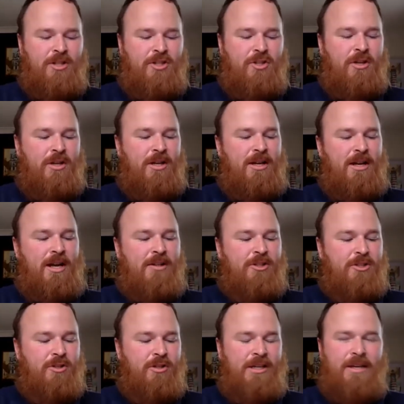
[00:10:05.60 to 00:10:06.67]
just
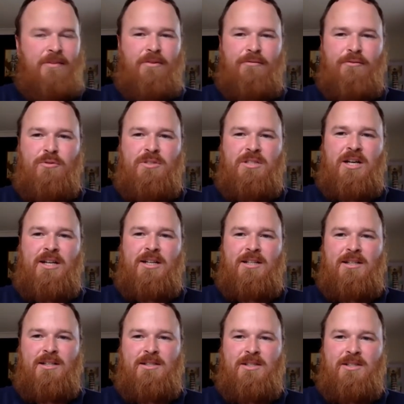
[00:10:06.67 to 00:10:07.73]
gonna give a few titles
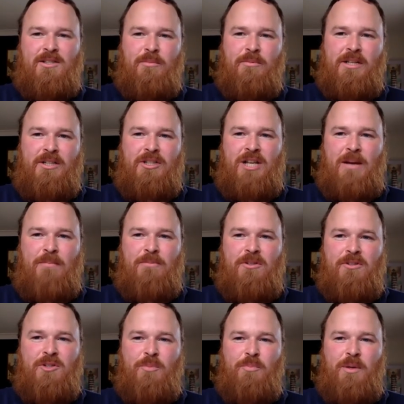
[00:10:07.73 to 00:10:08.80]
to some of the chapters, yep. So
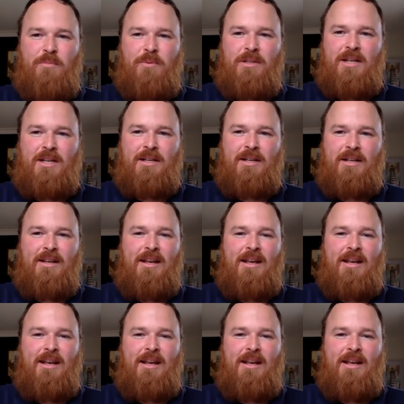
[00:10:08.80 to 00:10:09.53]
people kind of